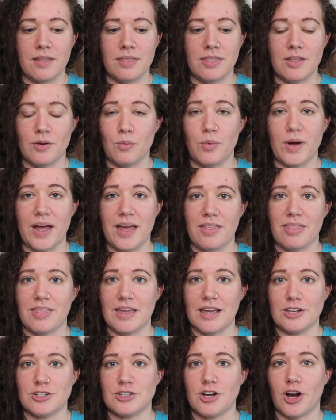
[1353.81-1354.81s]
the way
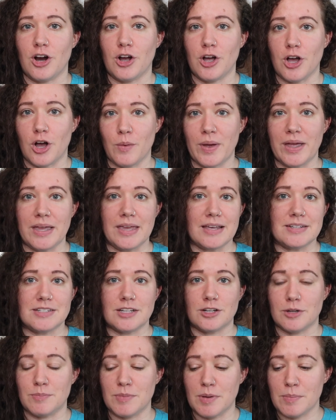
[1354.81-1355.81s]
things are going. Yes,
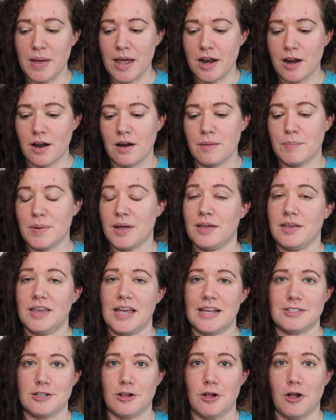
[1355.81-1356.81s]
it could be better, but
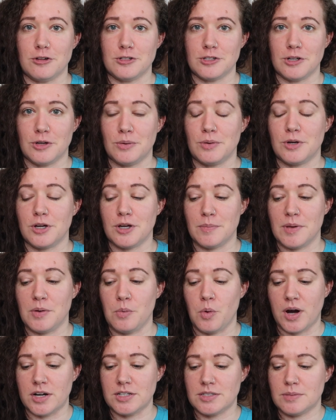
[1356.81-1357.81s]
yes, it also could be
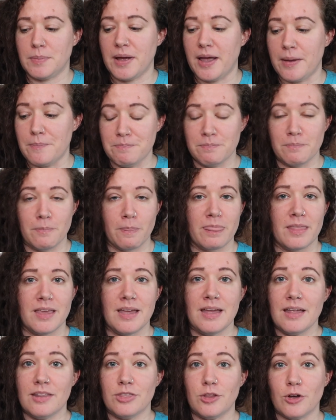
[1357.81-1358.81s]
worse. But
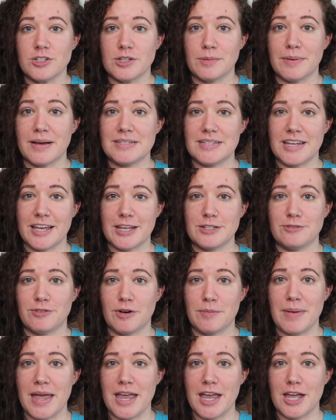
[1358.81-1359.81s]
those are my sales
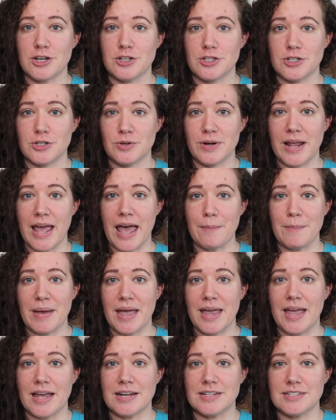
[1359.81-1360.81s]
for May and June at
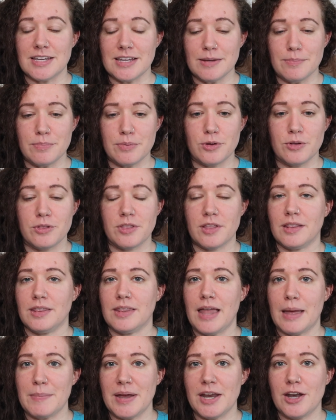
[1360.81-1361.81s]
my antique booth.
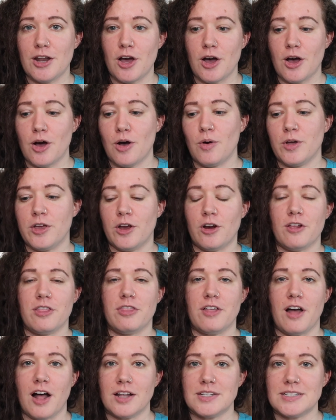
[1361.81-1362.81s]
Let me know your
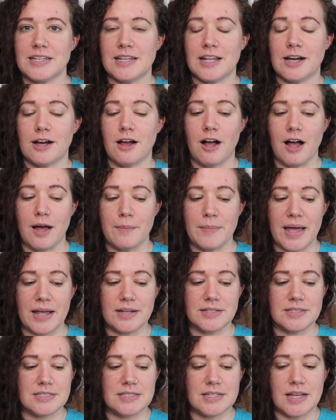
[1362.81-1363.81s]
thoughts in the
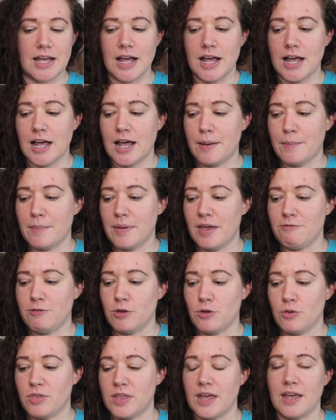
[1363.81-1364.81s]
comments. If
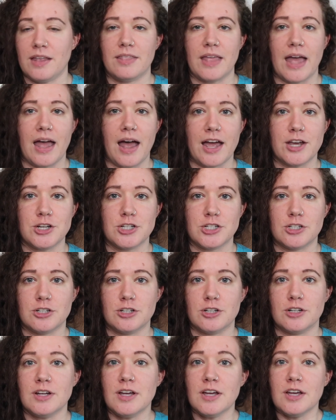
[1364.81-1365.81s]
you think that I
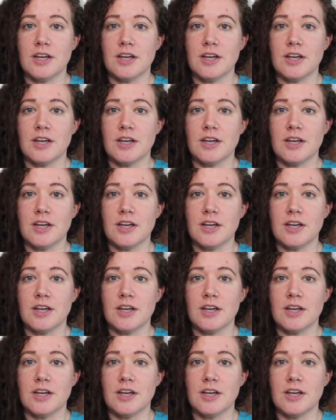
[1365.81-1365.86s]
should